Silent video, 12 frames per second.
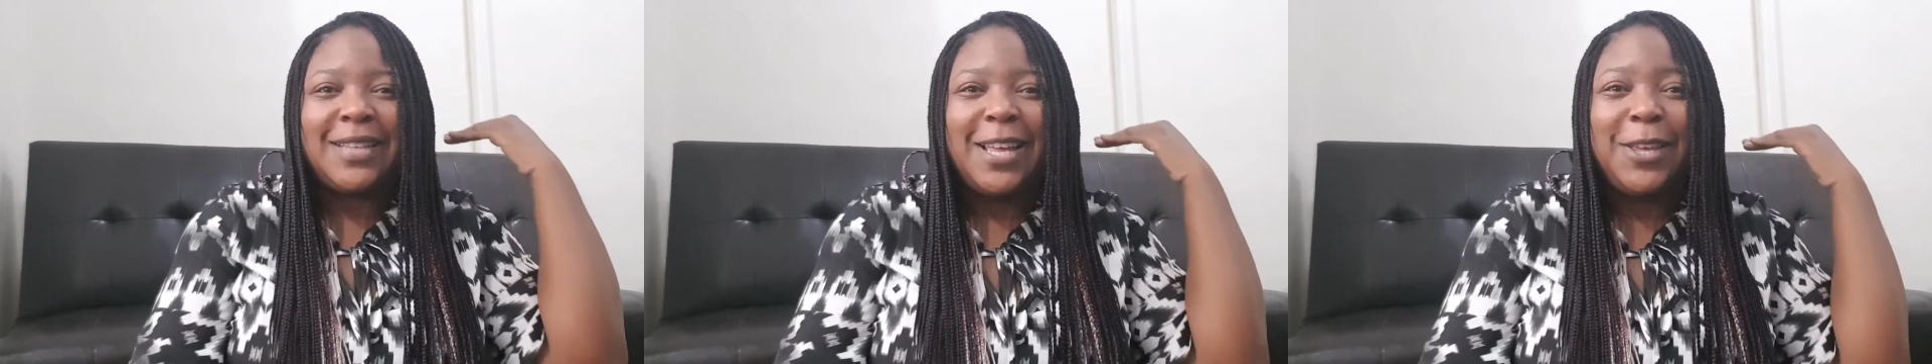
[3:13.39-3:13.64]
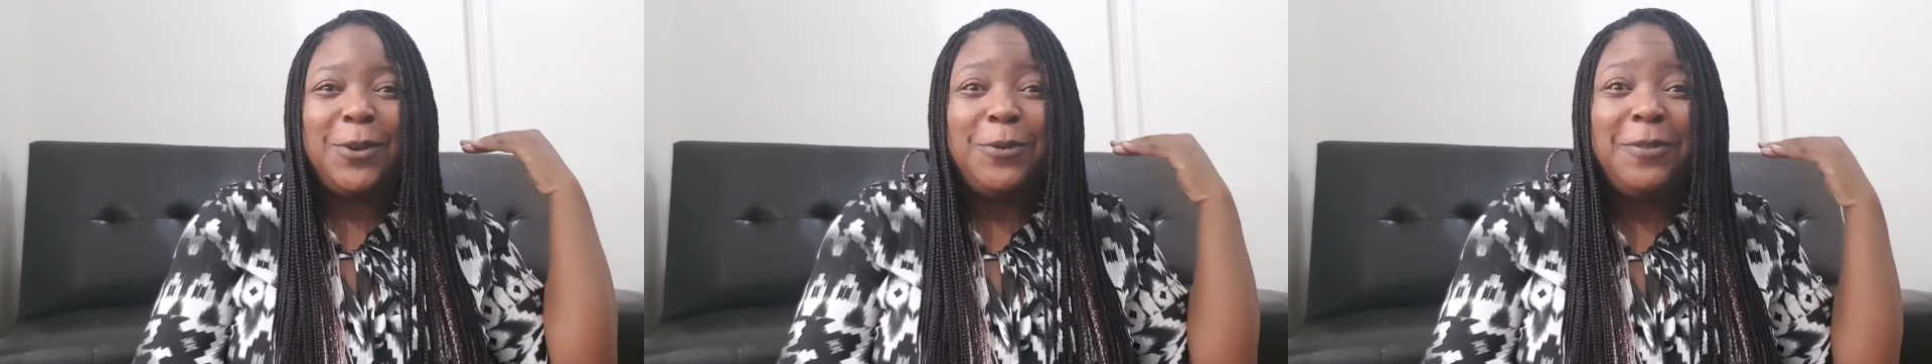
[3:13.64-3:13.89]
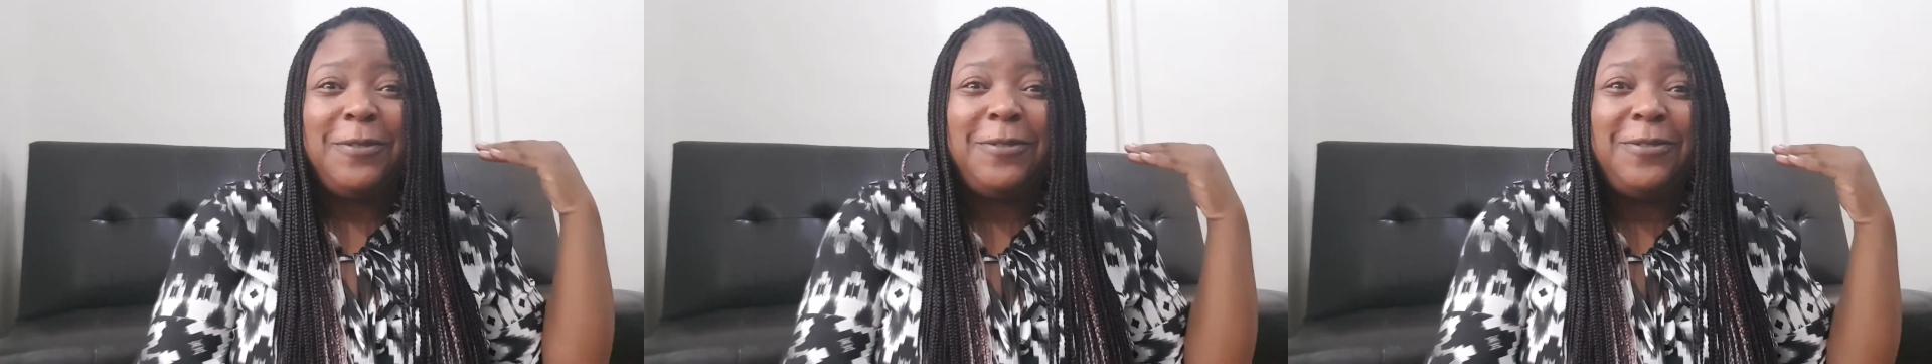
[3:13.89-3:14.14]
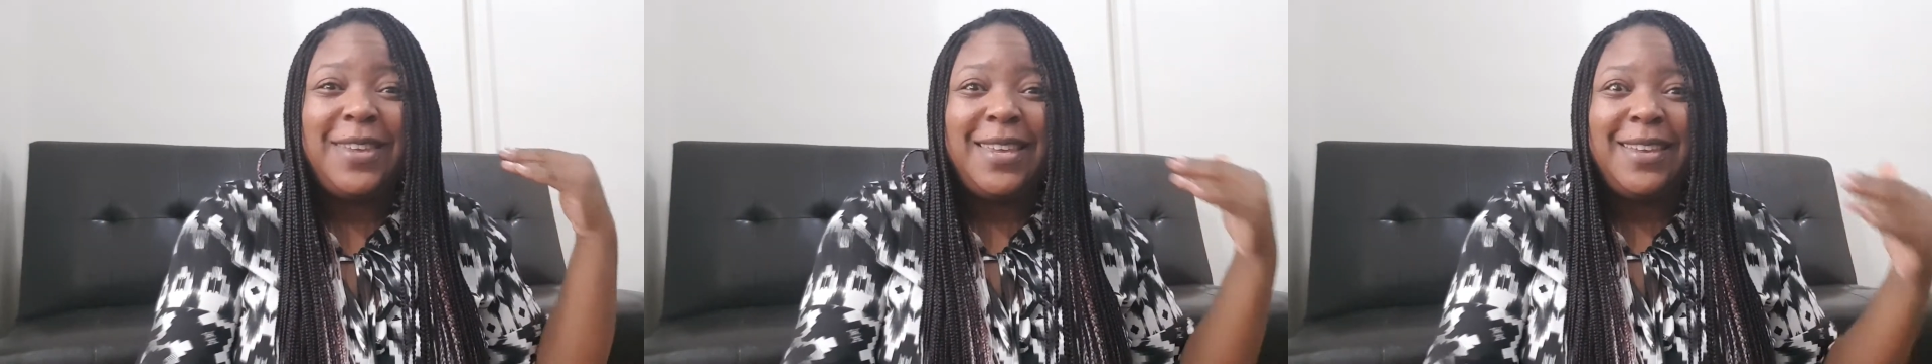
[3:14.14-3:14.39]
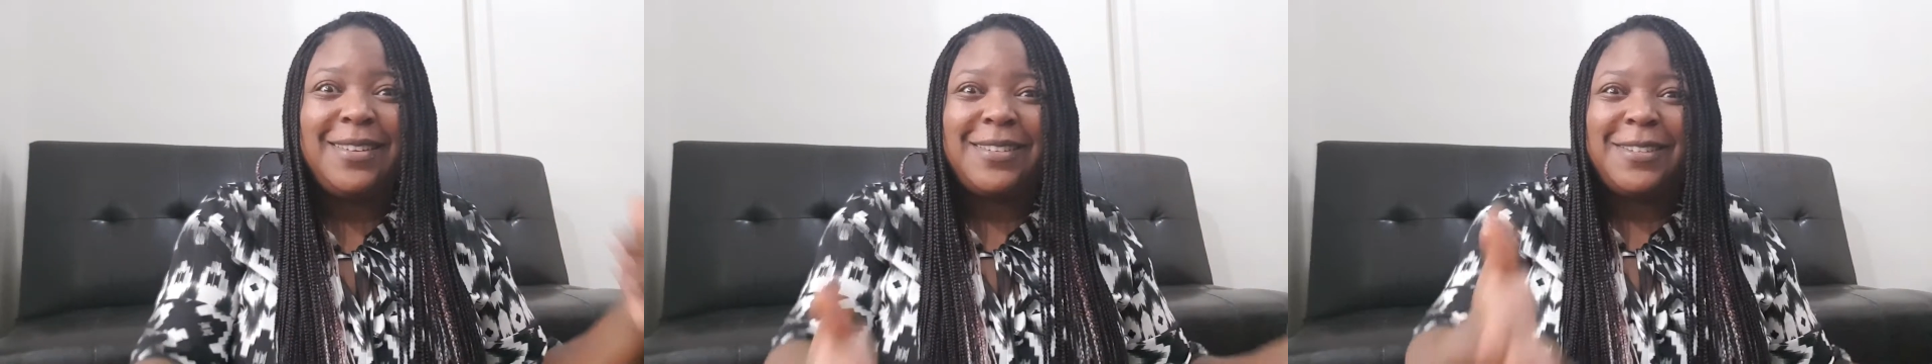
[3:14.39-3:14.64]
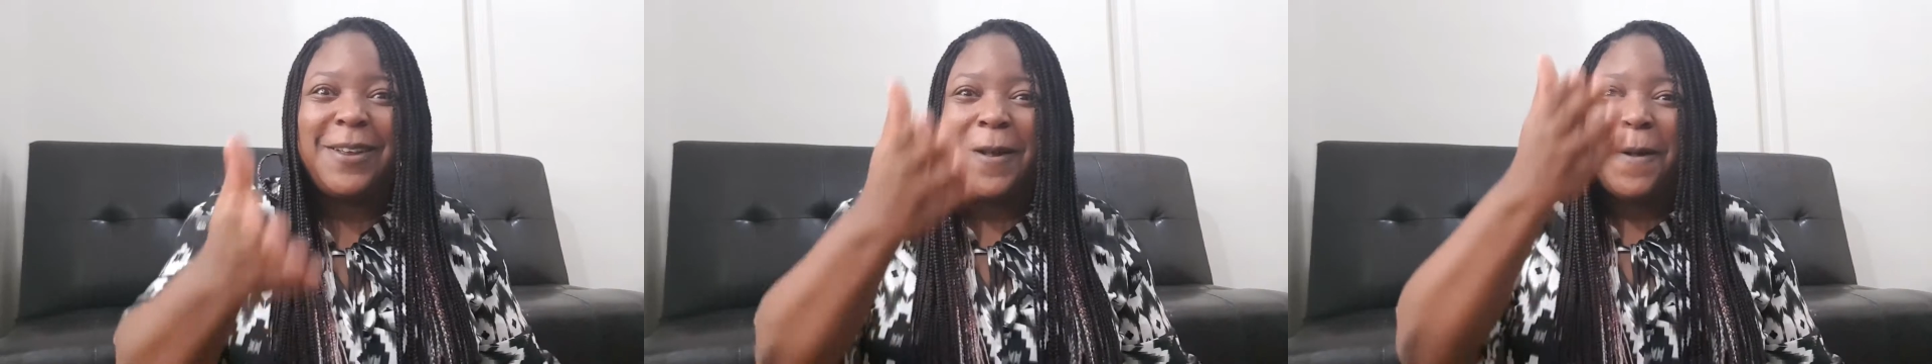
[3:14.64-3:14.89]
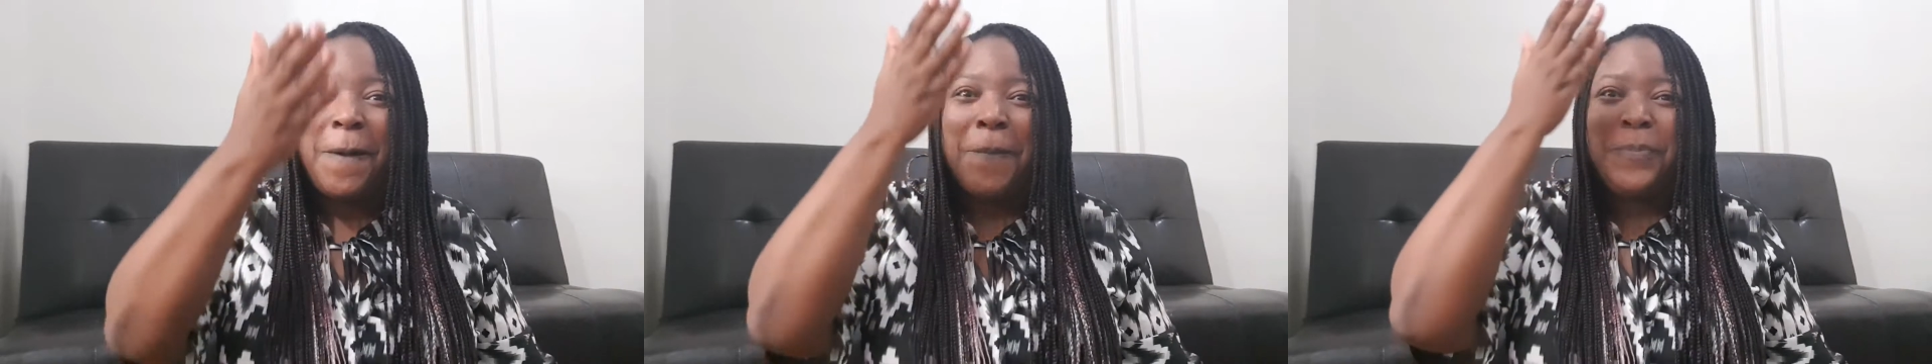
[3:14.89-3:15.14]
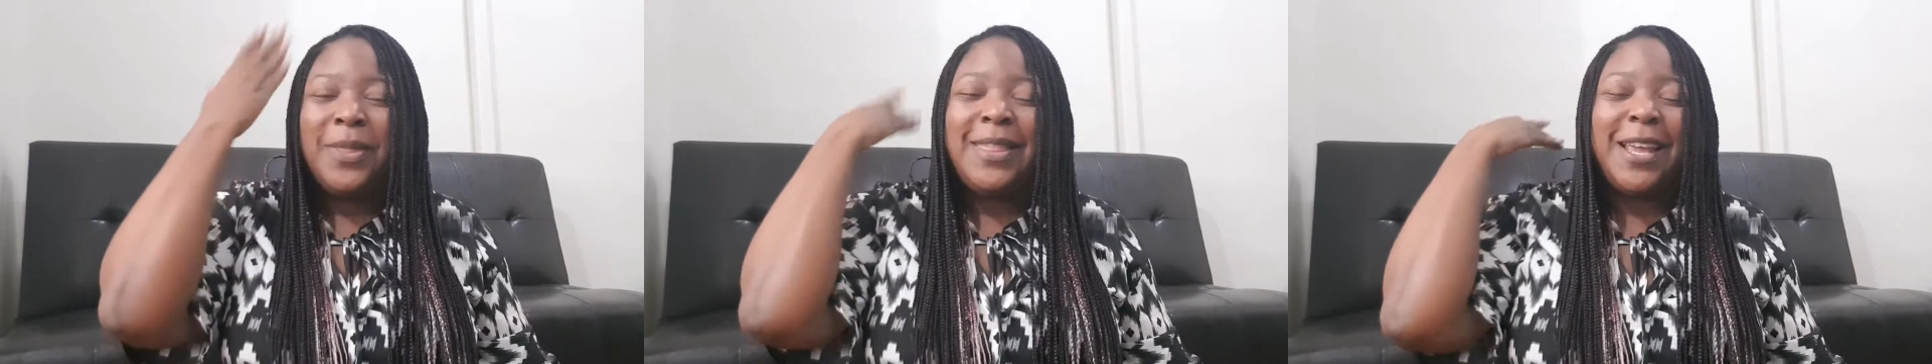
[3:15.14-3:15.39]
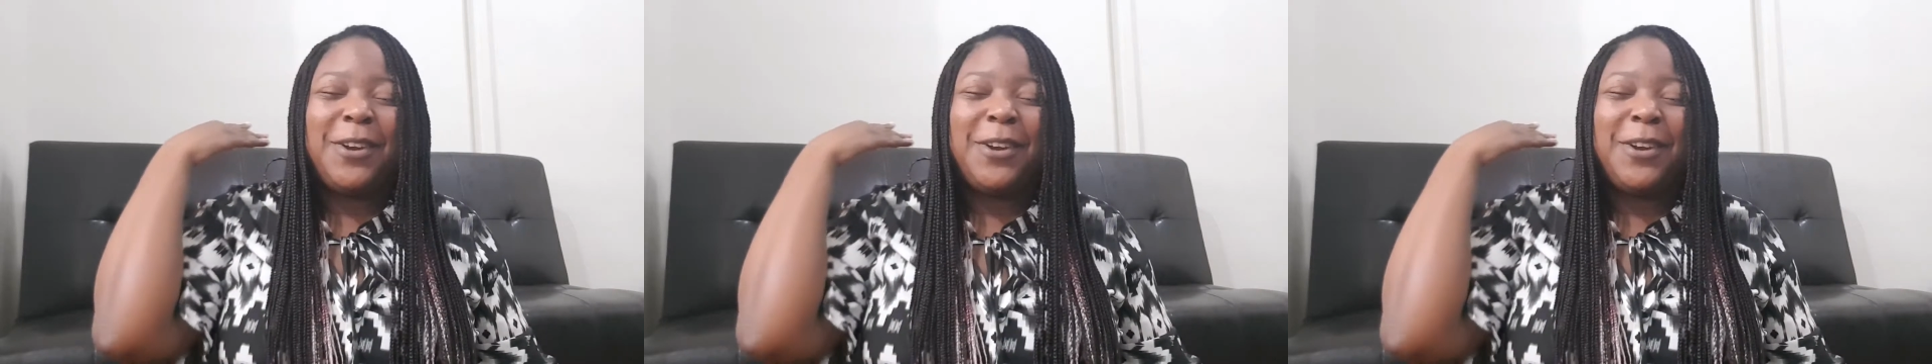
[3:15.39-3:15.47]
Like you could feel the